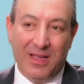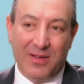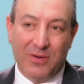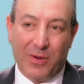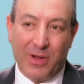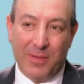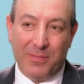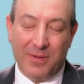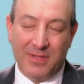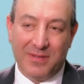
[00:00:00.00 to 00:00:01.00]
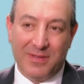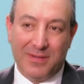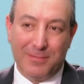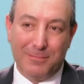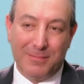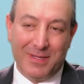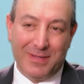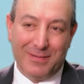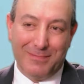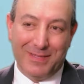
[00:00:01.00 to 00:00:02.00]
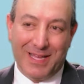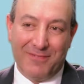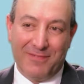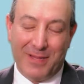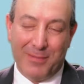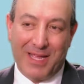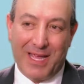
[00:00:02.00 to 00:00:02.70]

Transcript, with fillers: uh, growing up uh, uh, in, in that family